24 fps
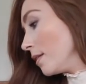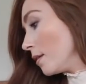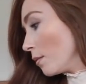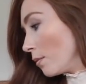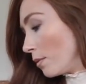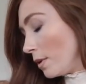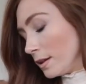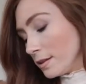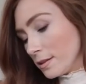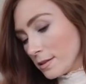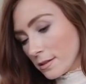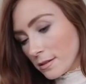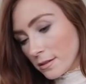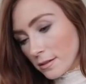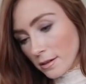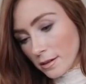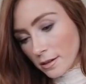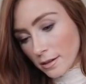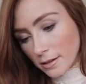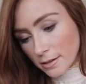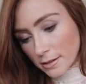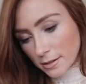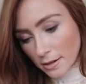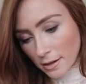And what
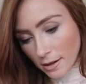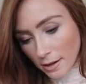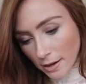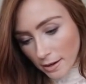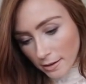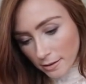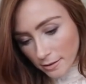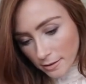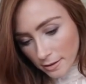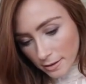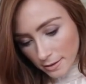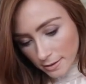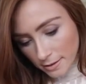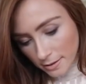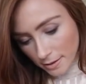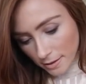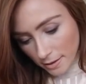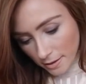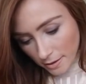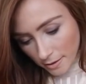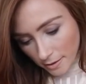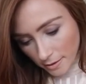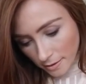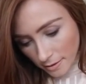size did I get this
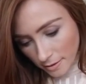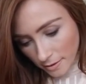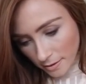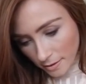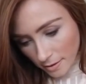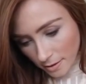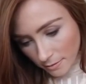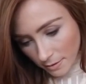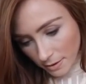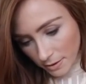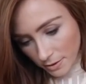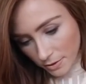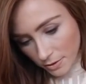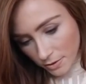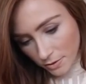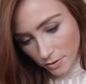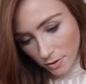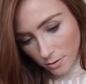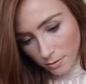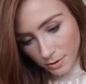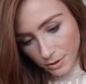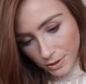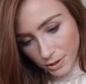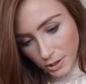in? Let me just
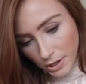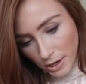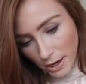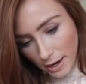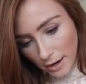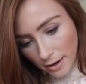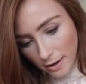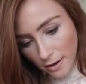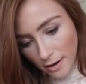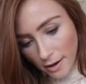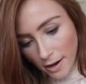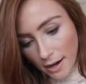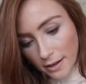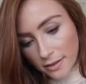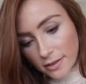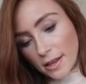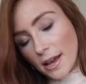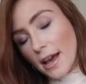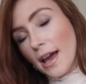double check. I got